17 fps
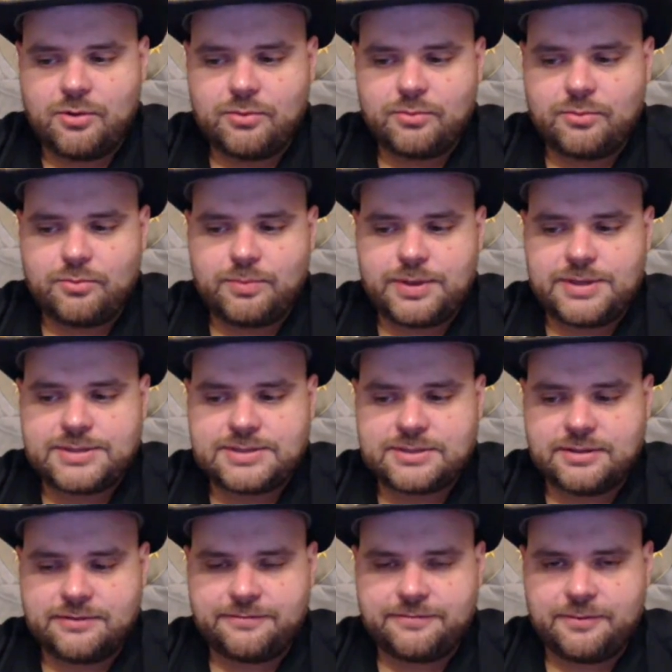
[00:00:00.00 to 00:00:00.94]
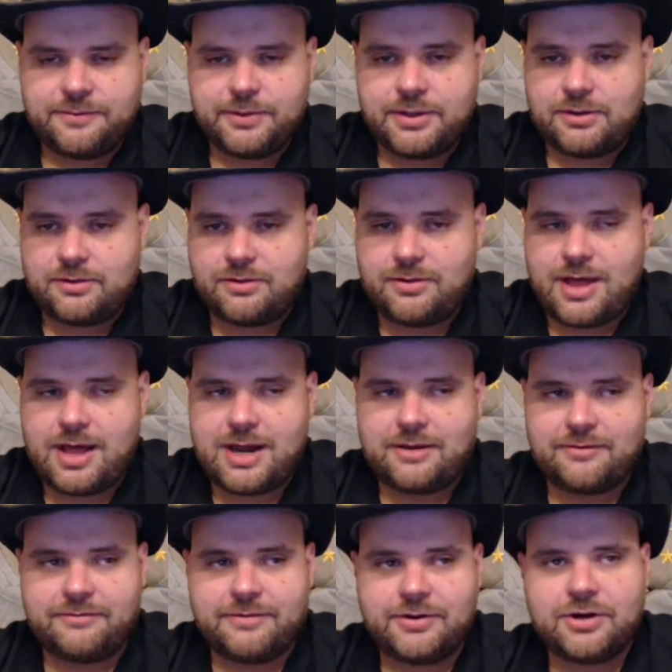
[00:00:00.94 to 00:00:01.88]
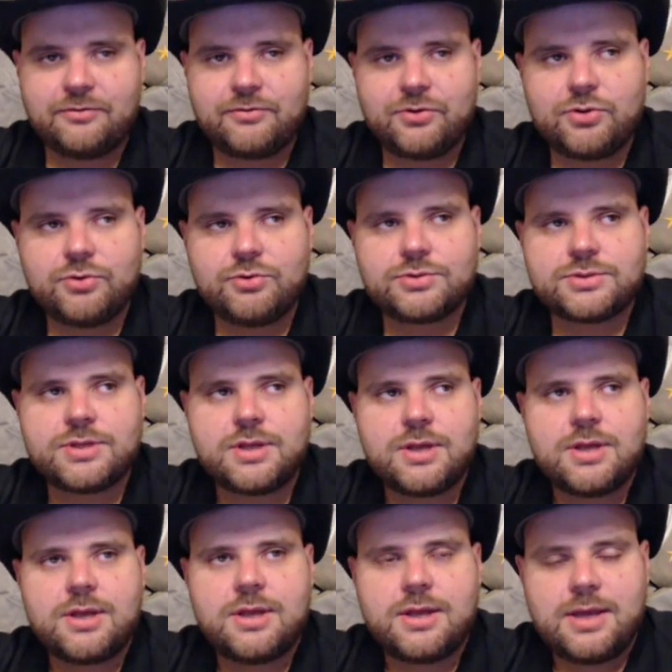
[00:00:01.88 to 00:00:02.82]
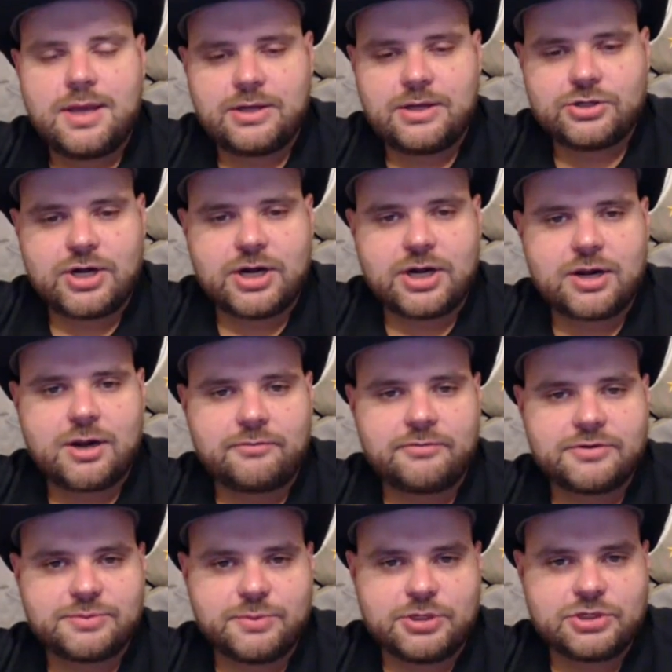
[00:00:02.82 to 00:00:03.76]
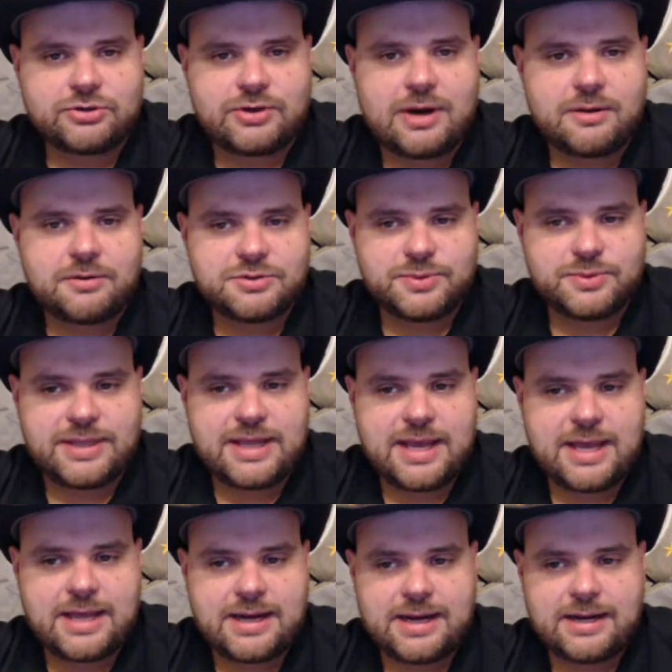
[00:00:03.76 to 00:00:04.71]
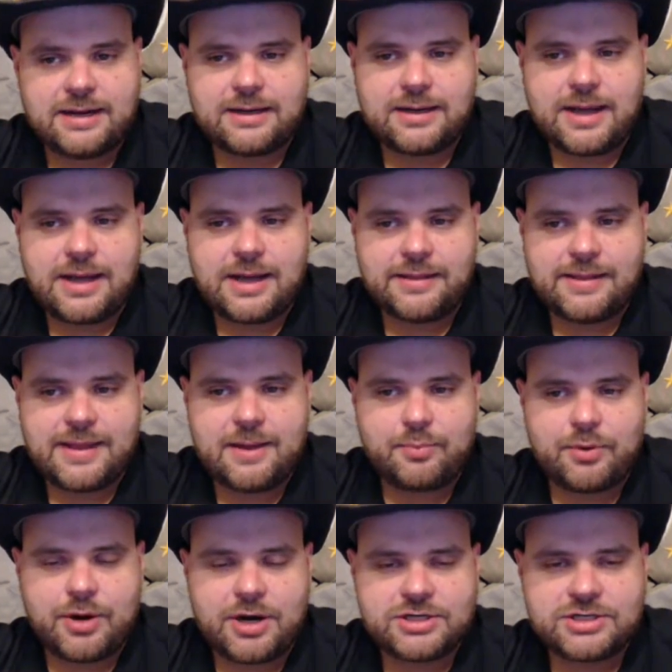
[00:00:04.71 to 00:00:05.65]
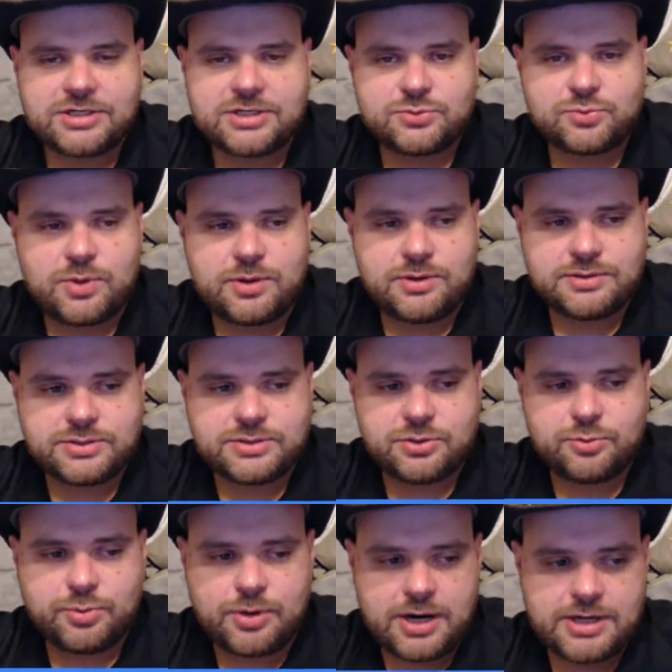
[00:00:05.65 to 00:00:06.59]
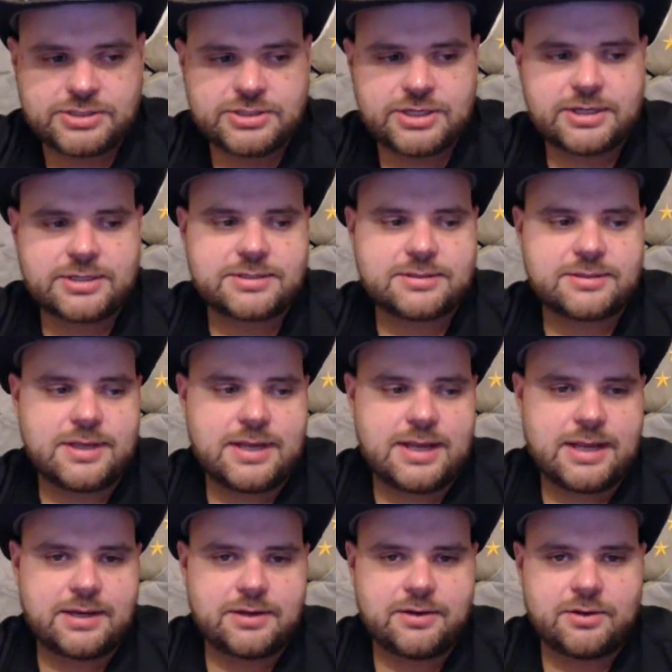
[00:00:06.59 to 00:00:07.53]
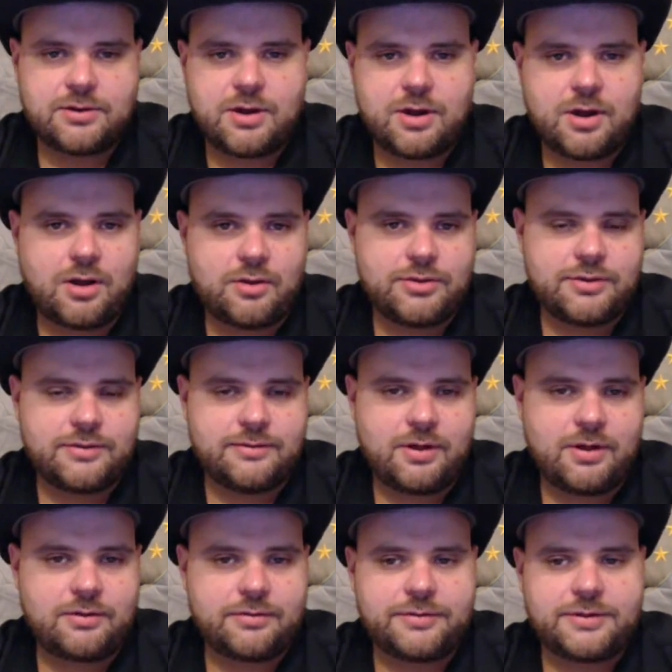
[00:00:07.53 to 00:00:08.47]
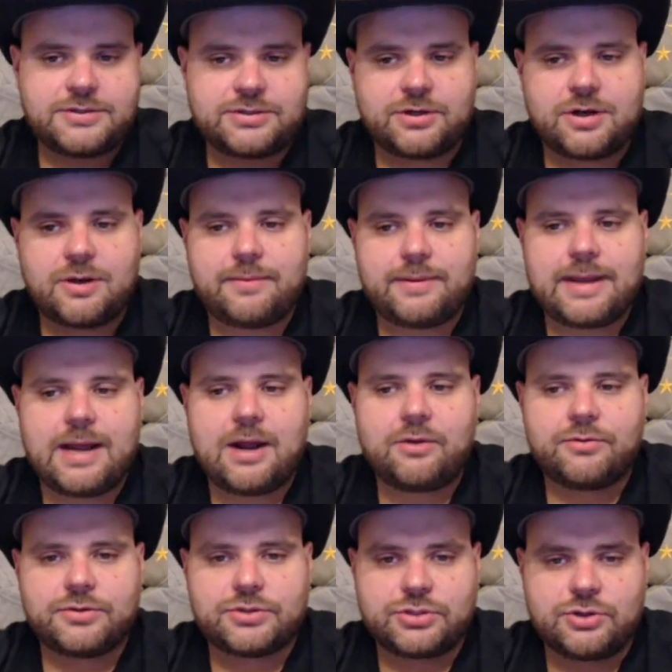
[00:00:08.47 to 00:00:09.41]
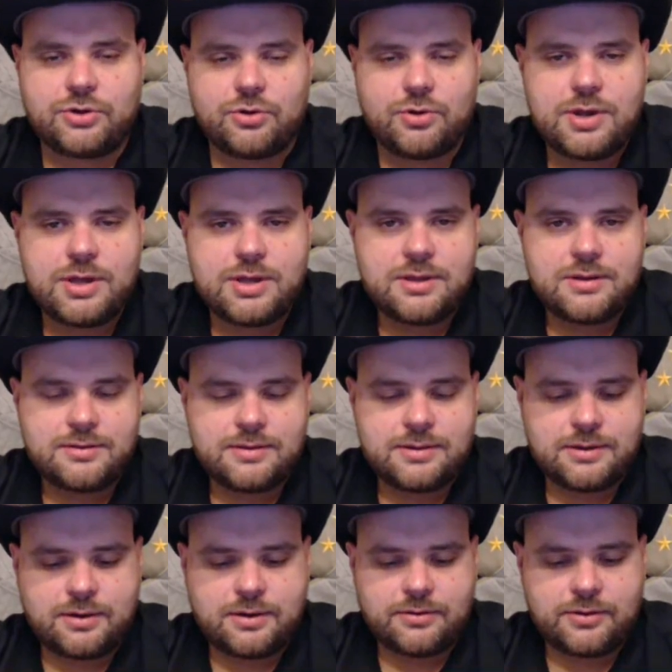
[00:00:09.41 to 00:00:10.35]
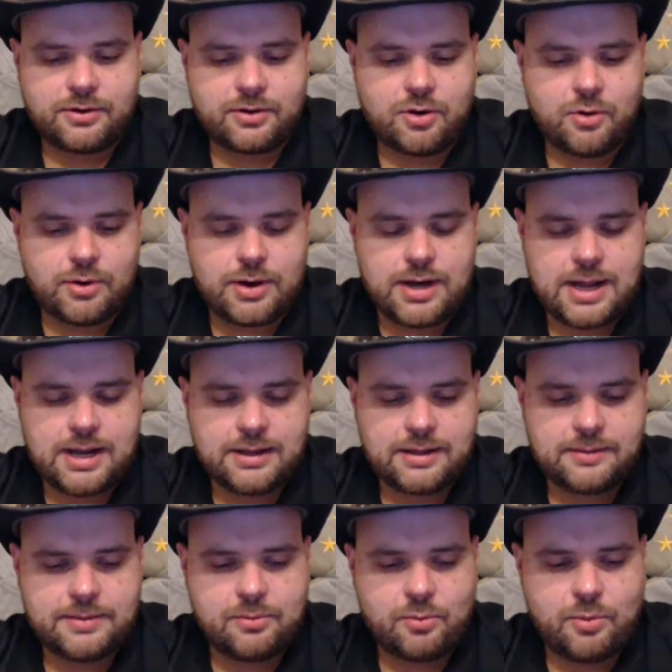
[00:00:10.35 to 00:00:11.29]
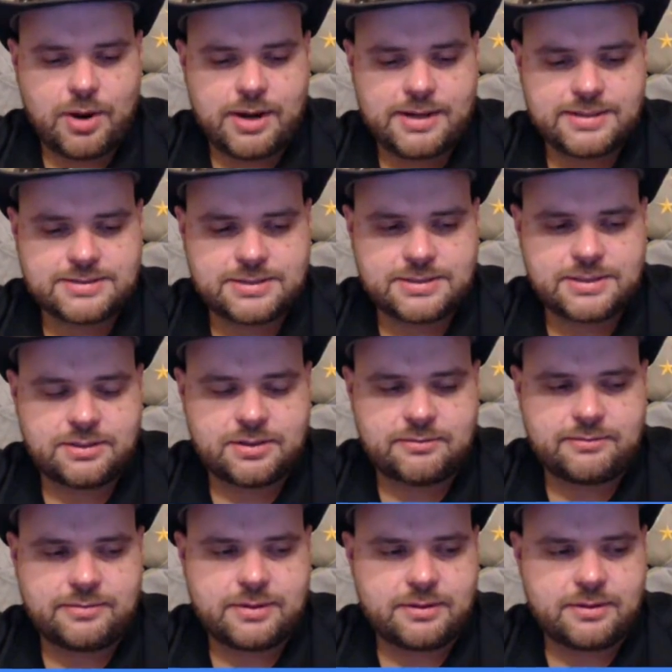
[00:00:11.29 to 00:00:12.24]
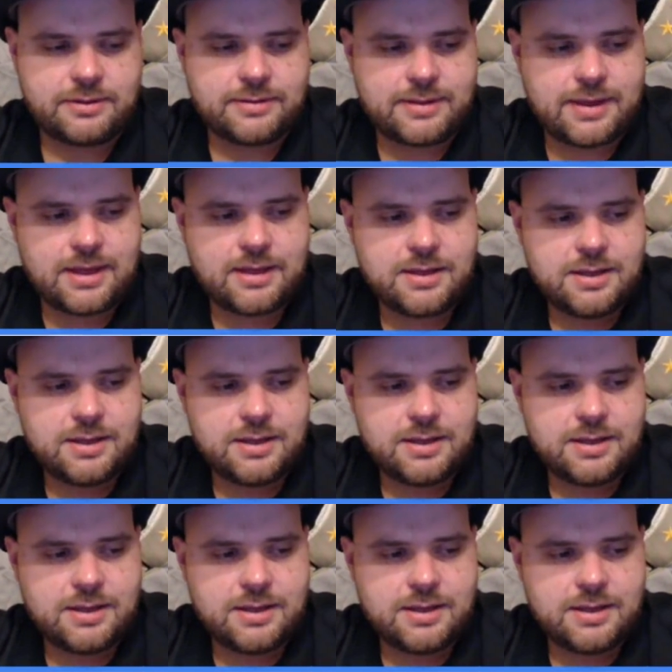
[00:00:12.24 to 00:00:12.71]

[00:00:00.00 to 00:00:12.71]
basically filming a lot of interviews and trying to cover as much ground as we can on that project, as well as new projects and all the things that are coming out of the show that are going on that you want to see and everything like that.